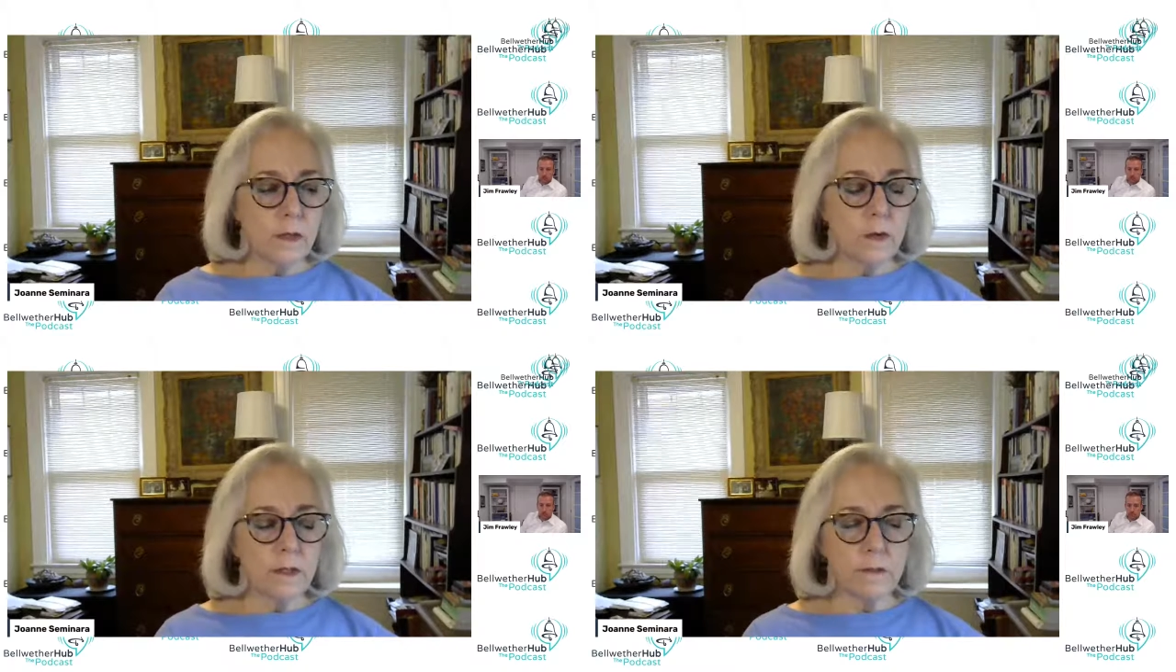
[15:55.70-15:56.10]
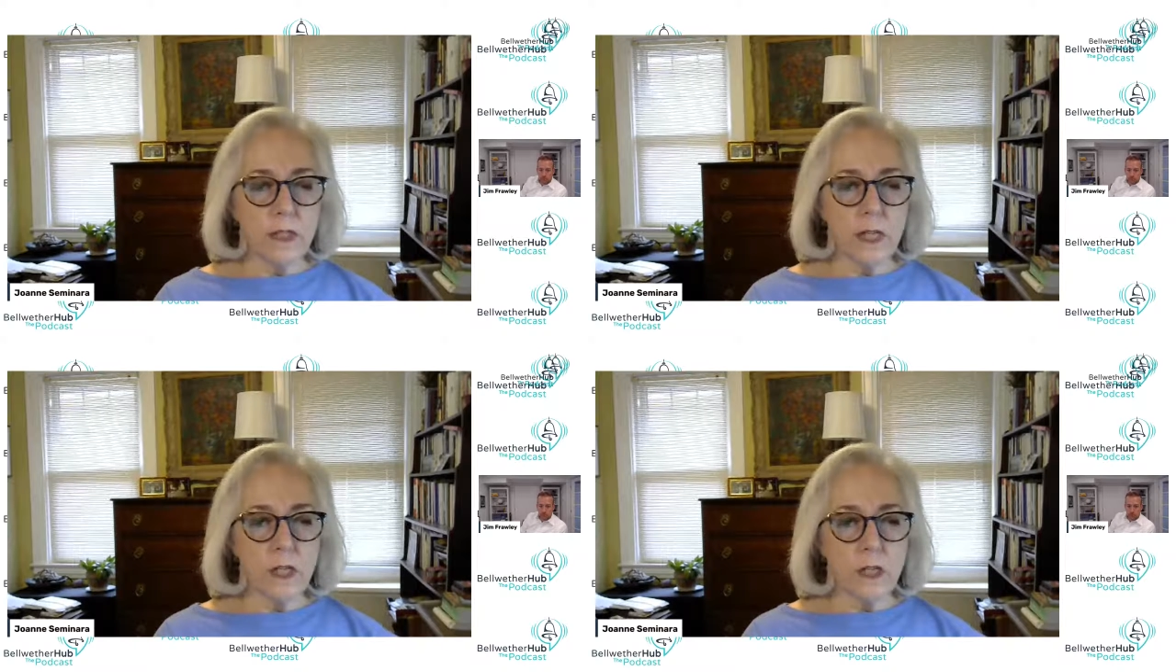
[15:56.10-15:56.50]

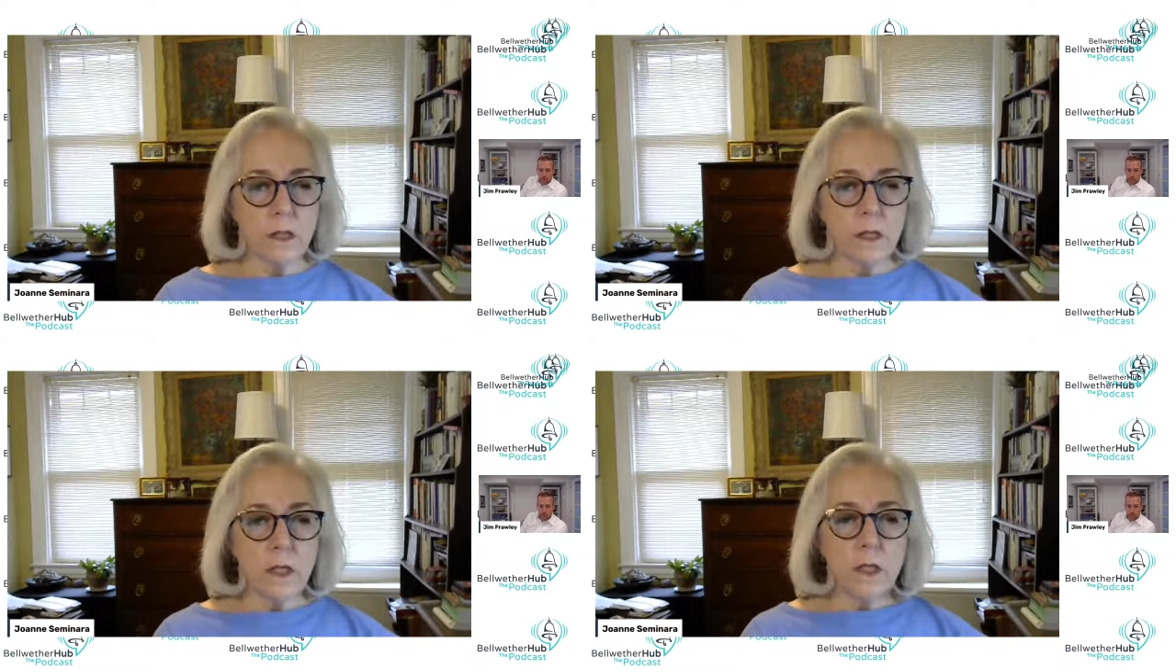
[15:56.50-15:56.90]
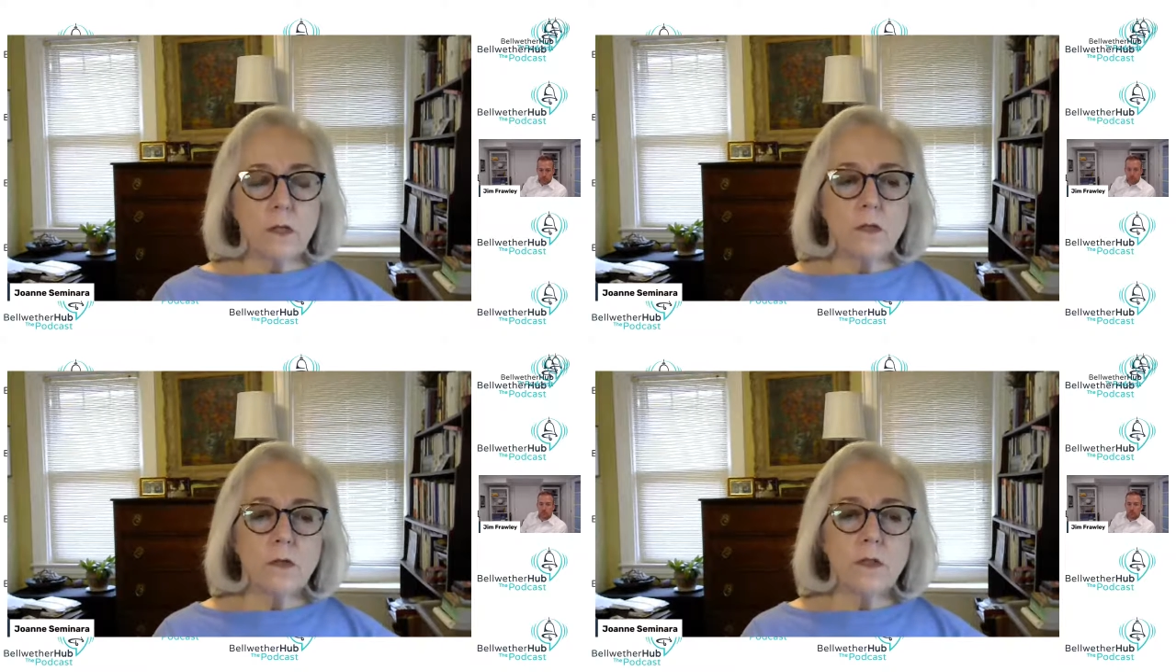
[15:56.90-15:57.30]
authorization.
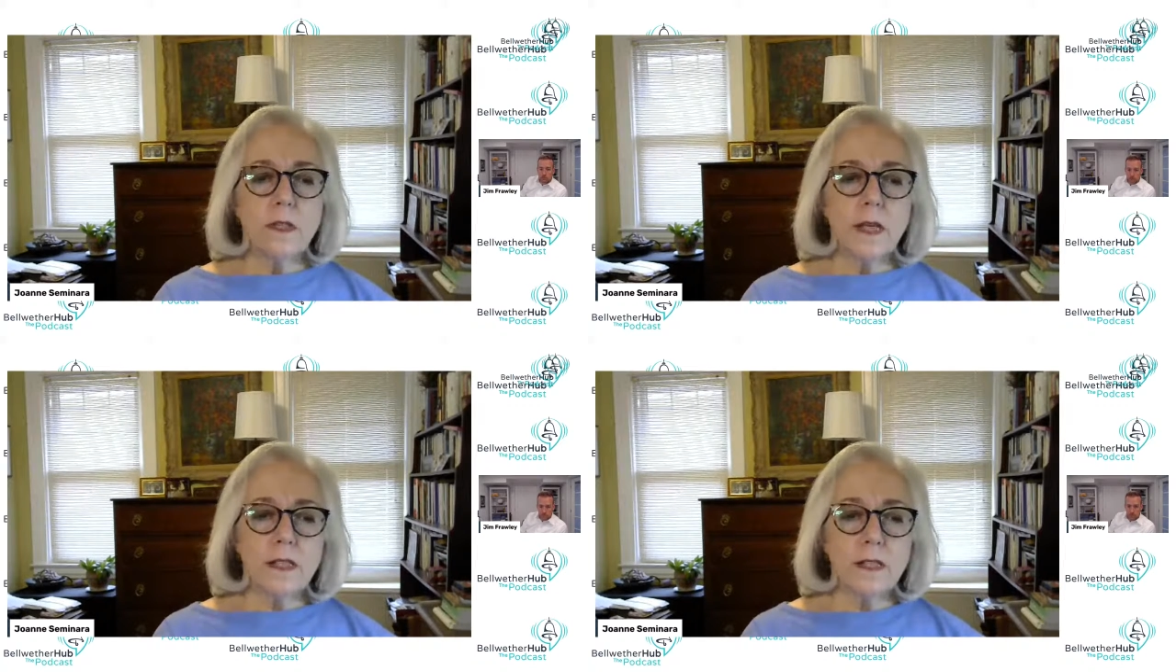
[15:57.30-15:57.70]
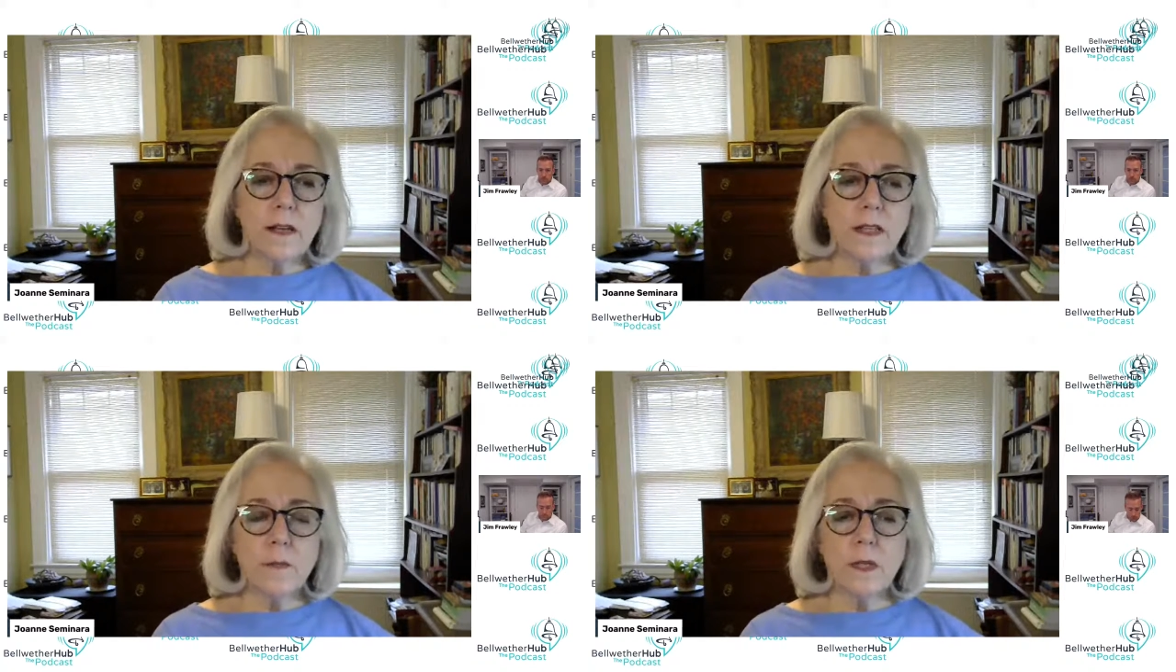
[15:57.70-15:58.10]
So the next
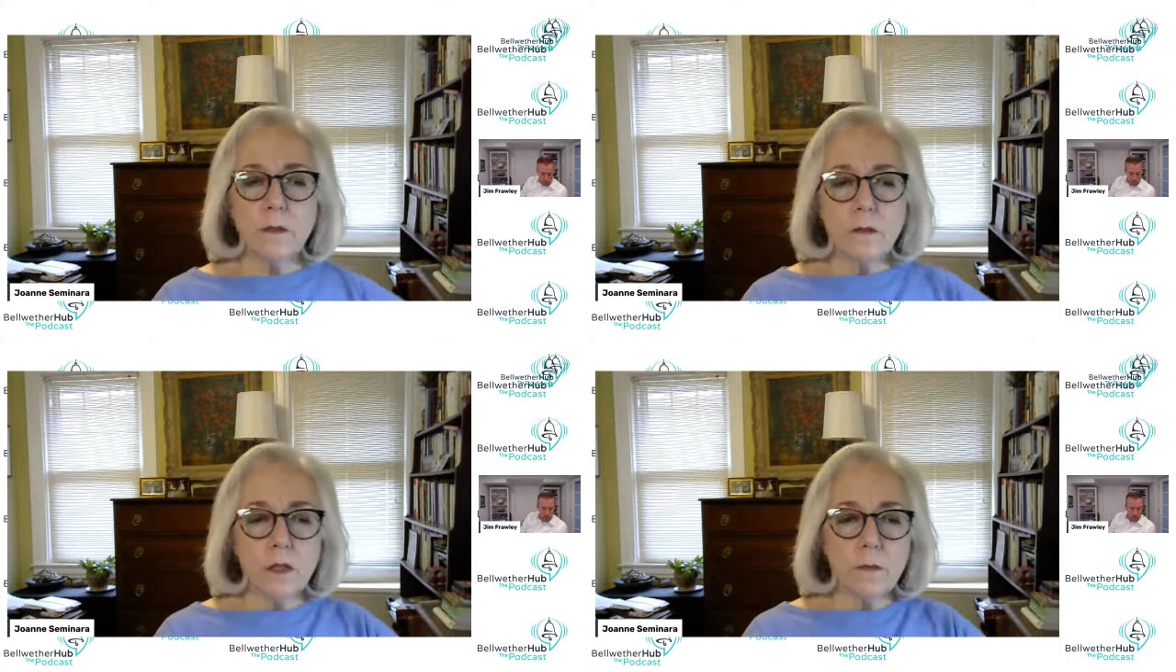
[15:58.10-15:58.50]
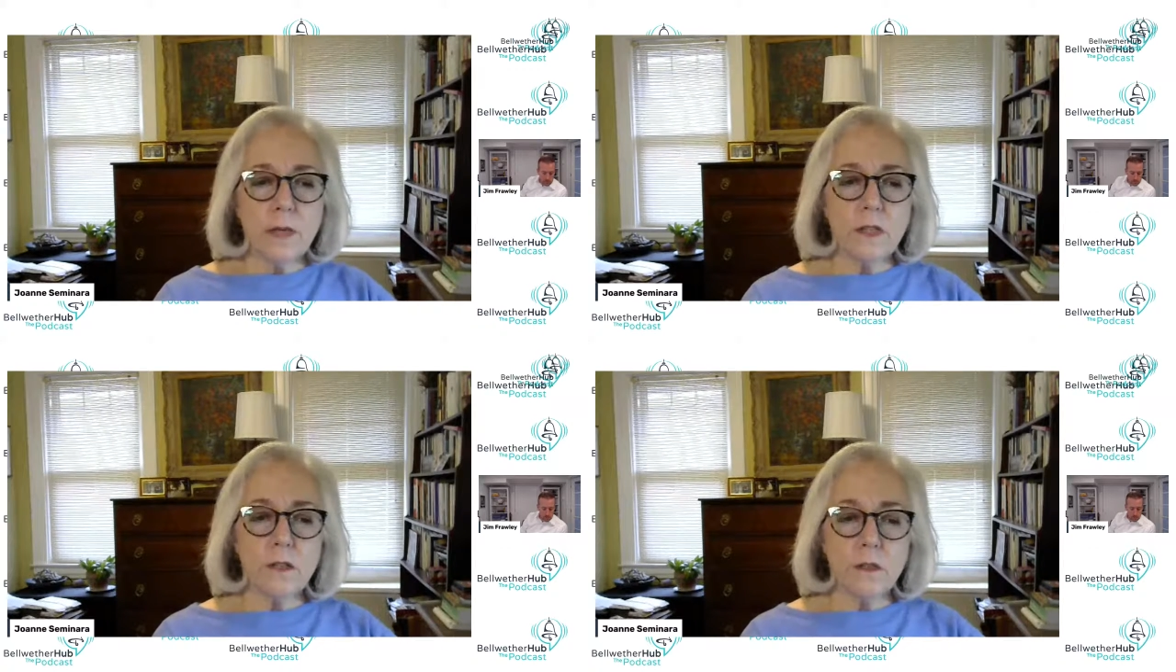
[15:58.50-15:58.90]
document Jim
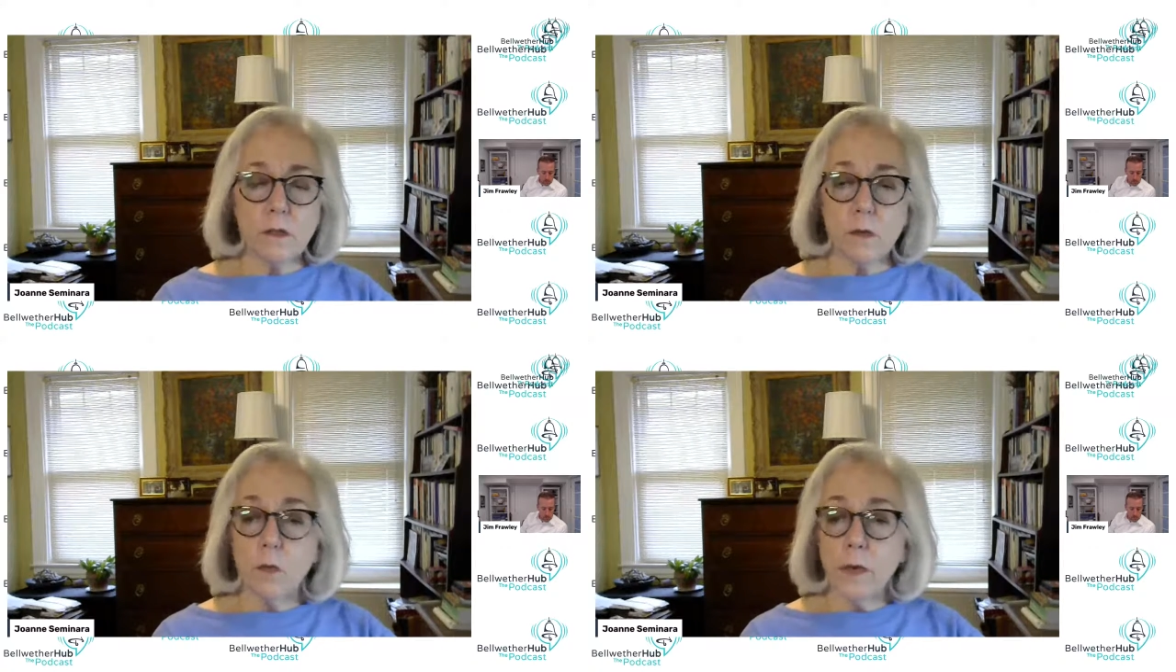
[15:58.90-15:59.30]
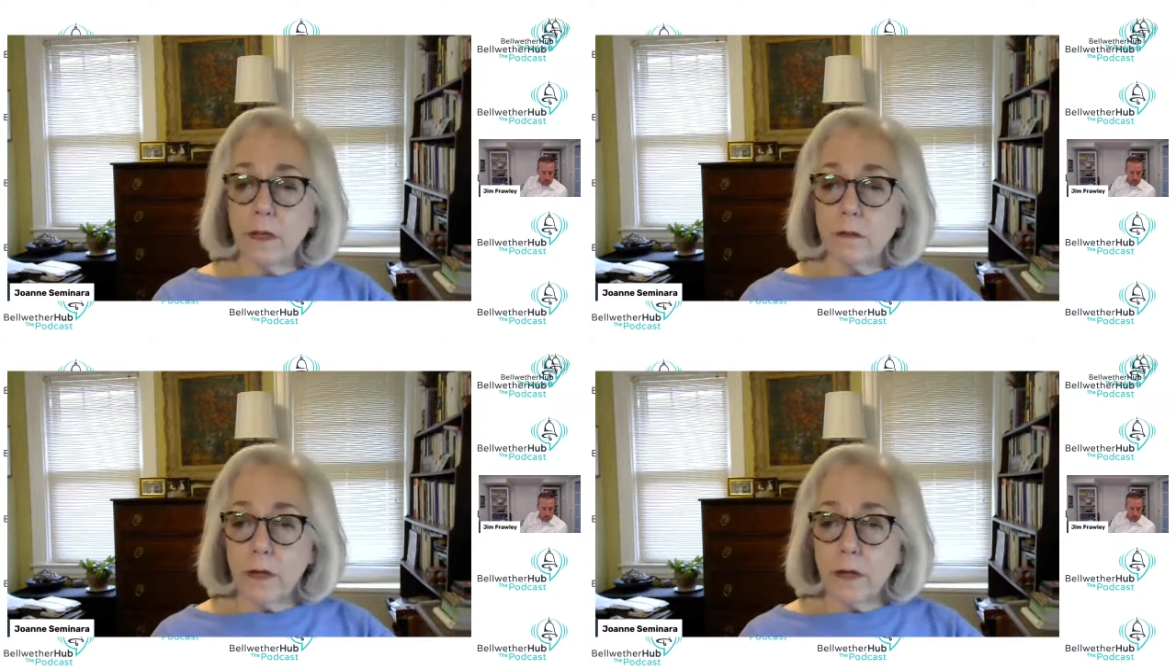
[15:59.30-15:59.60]
mentioned is a will,